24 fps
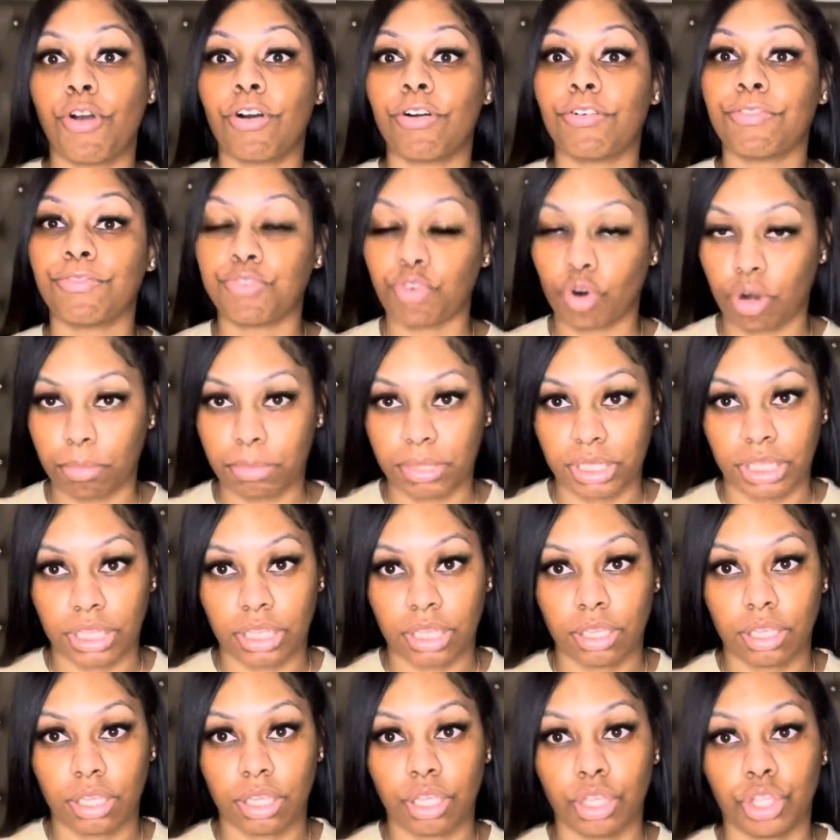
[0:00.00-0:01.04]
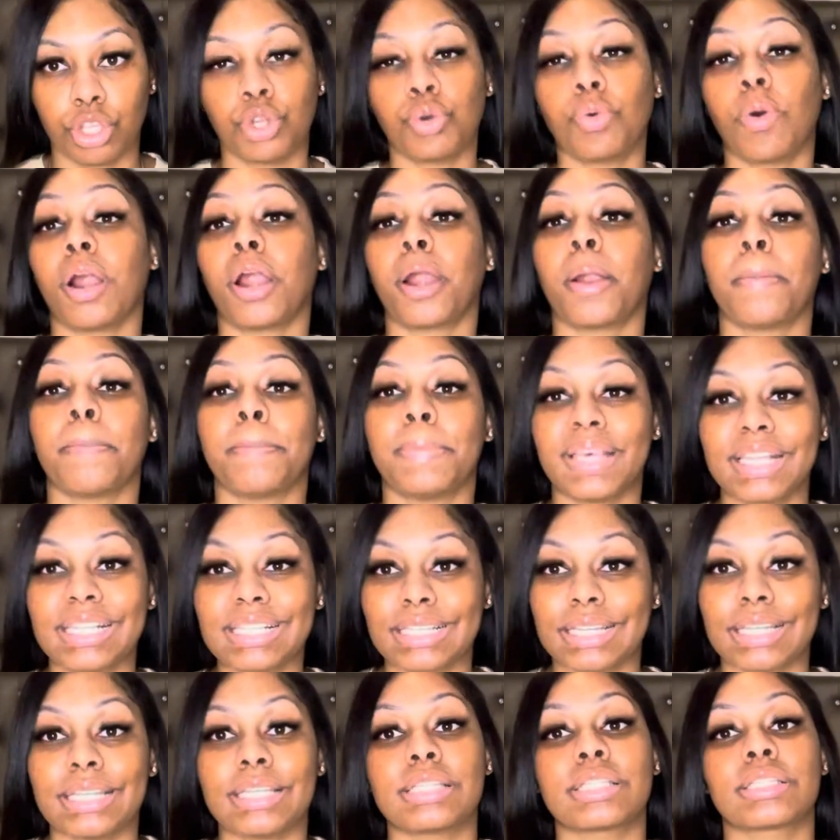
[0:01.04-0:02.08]
formally. You are a
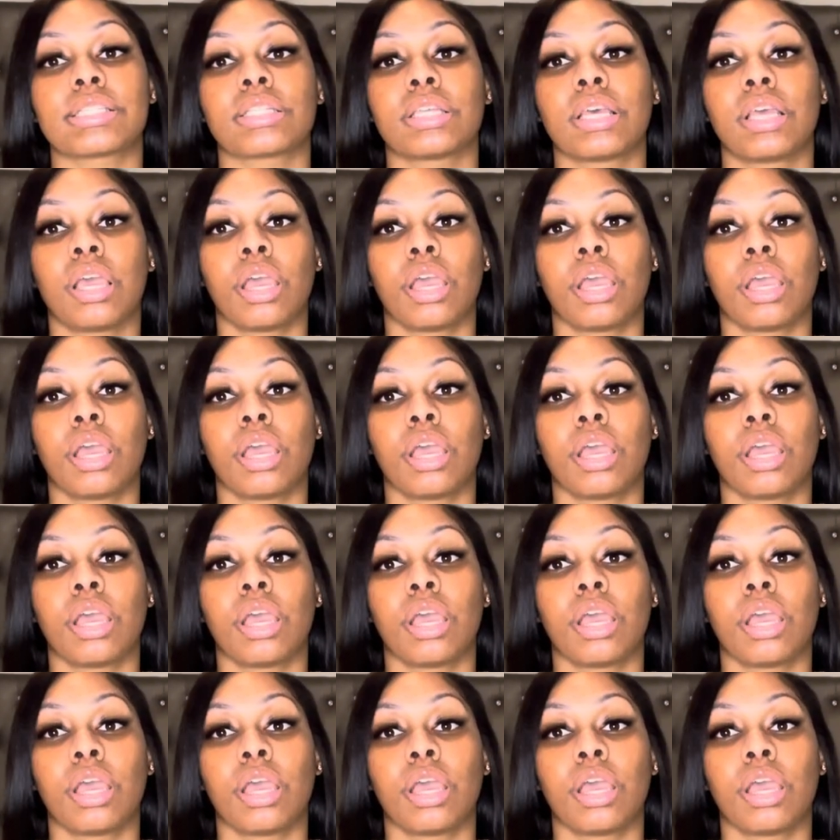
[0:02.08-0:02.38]
business.